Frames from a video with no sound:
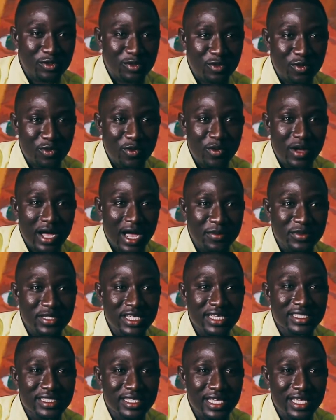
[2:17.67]
So I'm
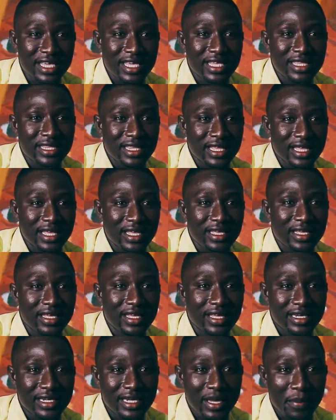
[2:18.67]
just taking the
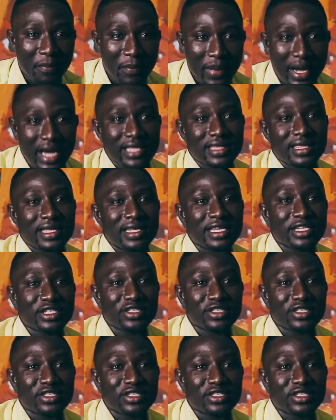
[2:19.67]
path and the